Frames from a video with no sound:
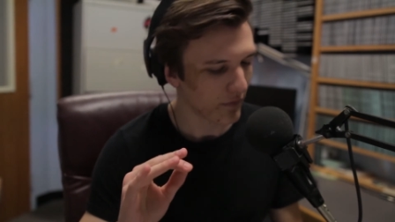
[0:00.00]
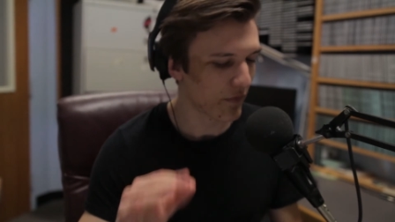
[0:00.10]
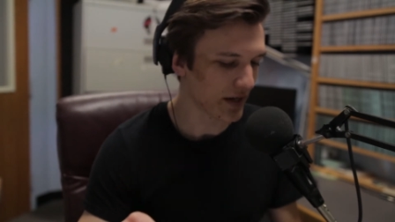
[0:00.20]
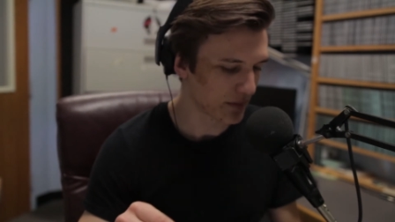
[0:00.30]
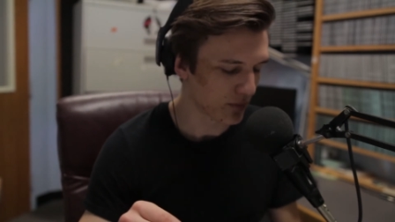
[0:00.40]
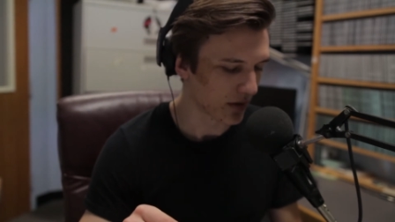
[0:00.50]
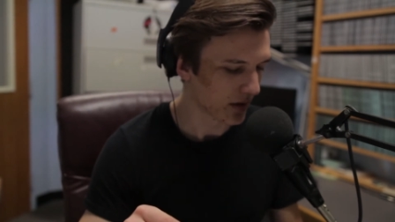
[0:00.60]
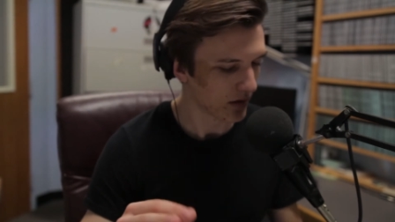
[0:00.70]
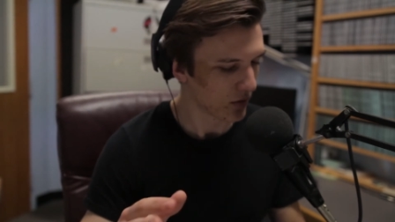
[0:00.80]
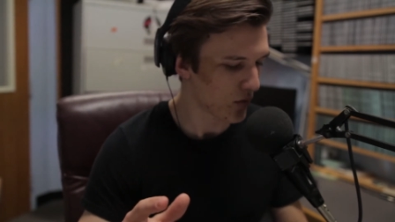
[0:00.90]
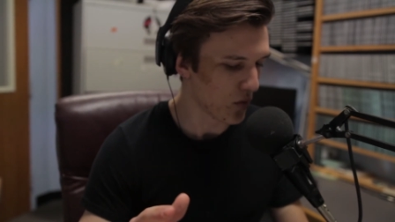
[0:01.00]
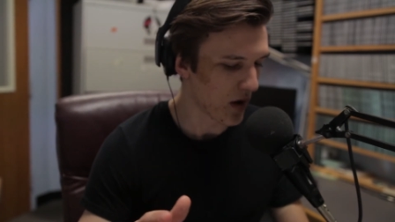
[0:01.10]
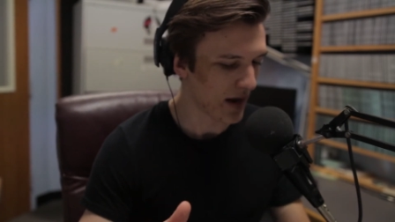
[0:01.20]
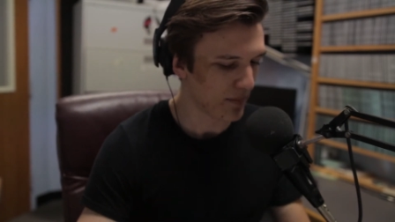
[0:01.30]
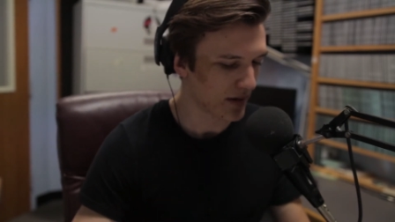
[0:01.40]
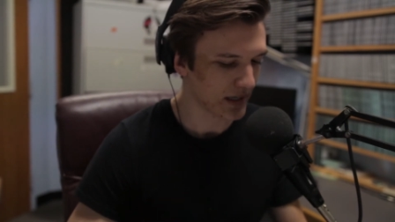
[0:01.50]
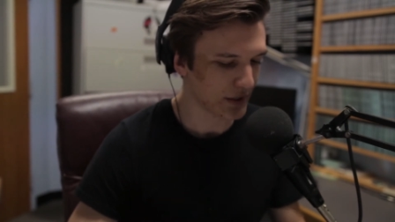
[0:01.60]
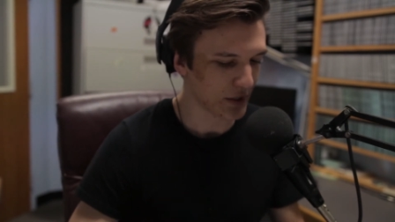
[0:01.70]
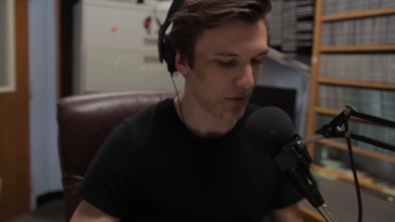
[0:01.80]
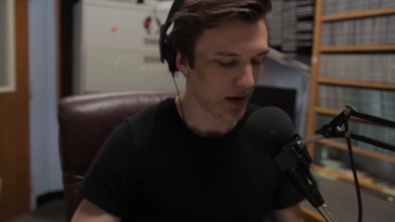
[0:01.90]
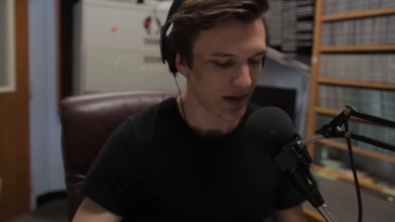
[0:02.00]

Facebook. Ooh, hot button issue.